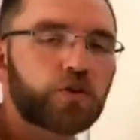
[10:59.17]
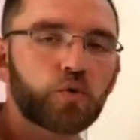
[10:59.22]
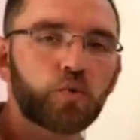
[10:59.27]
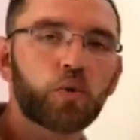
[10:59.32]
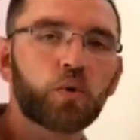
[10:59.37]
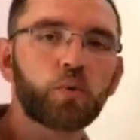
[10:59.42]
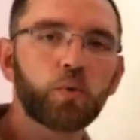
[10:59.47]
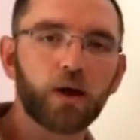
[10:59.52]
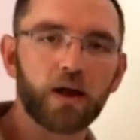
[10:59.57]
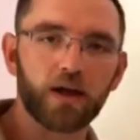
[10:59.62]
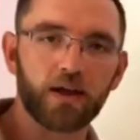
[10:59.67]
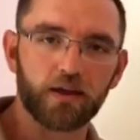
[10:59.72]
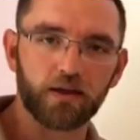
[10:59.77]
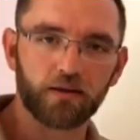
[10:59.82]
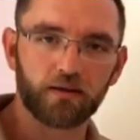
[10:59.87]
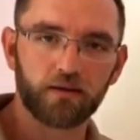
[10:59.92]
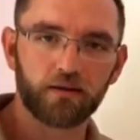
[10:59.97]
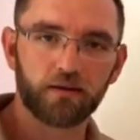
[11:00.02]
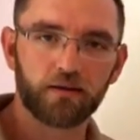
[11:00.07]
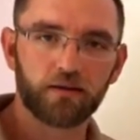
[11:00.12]
you away
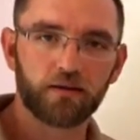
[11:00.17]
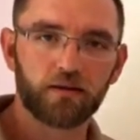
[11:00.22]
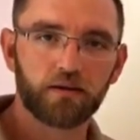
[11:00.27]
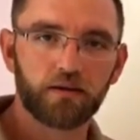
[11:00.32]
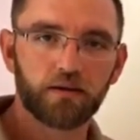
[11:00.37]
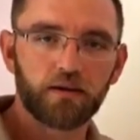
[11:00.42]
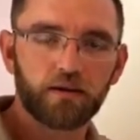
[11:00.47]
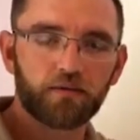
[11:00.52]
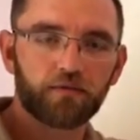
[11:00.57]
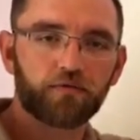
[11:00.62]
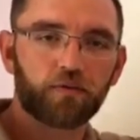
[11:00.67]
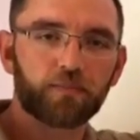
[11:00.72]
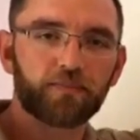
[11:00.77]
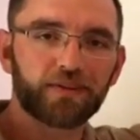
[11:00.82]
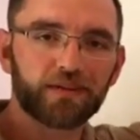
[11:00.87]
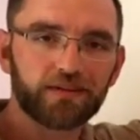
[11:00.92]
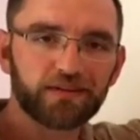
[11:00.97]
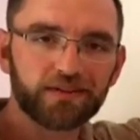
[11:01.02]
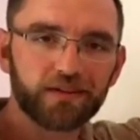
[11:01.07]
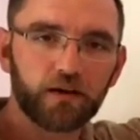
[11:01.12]
from
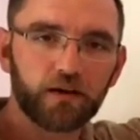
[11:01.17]
these